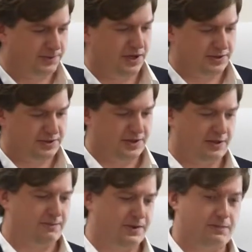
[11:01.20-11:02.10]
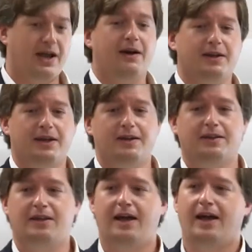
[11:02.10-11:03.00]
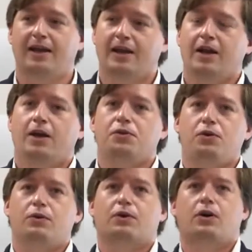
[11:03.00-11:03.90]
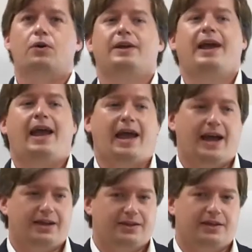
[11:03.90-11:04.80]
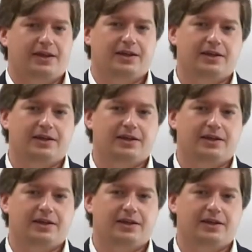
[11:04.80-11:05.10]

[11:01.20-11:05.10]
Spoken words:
will touch this, but the reality is that New York already has,